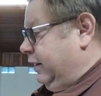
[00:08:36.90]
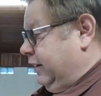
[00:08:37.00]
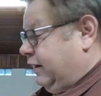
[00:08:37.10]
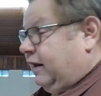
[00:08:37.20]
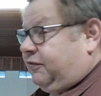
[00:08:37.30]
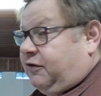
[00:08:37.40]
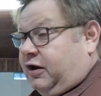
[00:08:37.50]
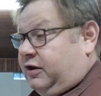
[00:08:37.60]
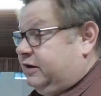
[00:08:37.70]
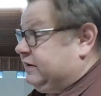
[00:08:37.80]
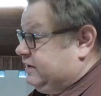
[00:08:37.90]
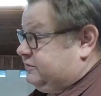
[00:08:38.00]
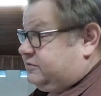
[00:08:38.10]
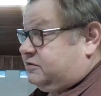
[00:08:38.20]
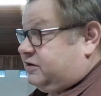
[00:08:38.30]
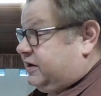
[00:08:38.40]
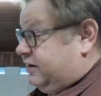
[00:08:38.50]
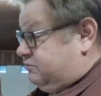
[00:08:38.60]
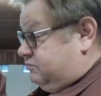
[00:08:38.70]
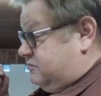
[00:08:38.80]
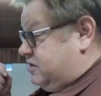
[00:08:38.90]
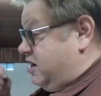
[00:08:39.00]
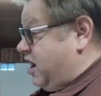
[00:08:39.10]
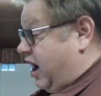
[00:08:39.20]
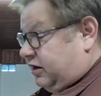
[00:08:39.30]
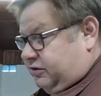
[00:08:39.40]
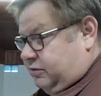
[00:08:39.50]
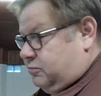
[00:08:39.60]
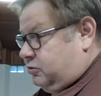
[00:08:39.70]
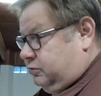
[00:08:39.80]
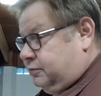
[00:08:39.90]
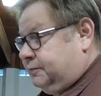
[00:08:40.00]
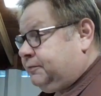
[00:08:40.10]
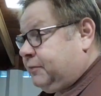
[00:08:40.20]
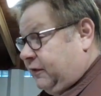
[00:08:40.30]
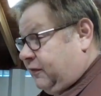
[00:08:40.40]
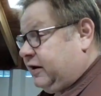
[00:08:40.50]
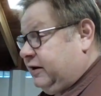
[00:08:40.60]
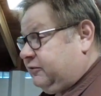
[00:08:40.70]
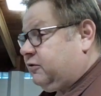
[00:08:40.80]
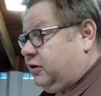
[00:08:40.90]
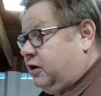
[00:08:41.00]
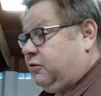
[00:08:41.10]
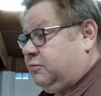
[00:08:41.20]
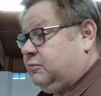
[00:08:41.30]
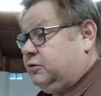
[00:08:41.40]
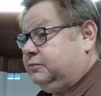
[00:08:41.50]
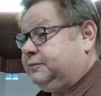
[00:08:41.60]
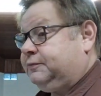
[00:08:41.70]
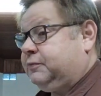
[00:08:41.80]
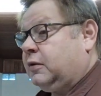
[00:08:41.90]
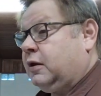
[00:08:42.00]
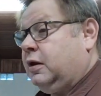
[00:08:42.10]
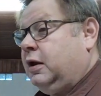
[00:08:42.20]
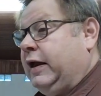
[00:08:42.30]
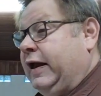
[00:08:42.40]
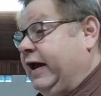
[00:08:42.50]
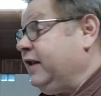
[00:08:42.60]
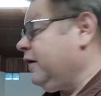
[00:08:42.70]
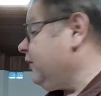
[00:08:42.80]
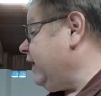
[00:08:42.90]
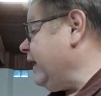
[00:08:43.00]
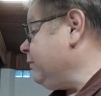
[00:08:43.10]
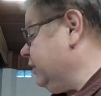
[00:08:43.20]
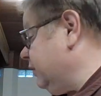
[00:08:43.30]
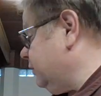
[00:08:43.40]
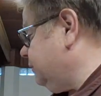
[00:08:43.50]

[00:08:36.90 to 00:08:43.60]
And I thought he was going to get knocked to the moon. I thought he was going to go to the moon. And nothing happened.